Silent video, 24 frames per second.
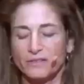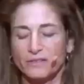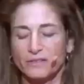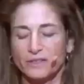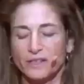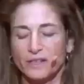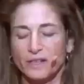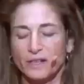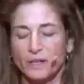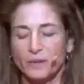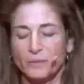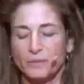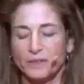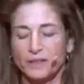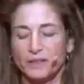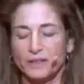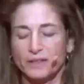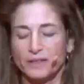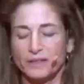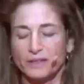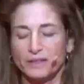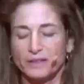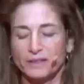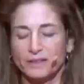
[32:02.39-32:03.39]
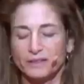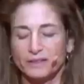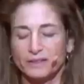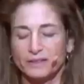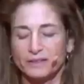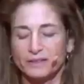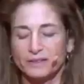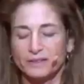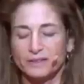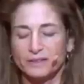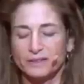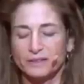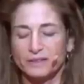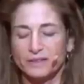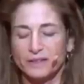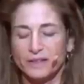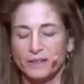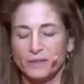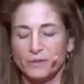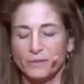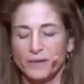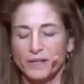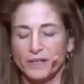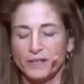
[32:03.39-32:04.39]
of the diamond,
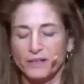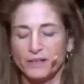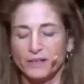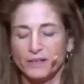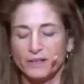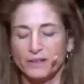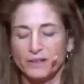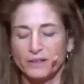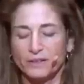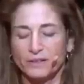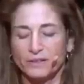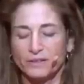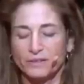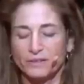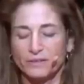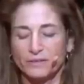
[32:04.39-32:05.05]
that awake heart.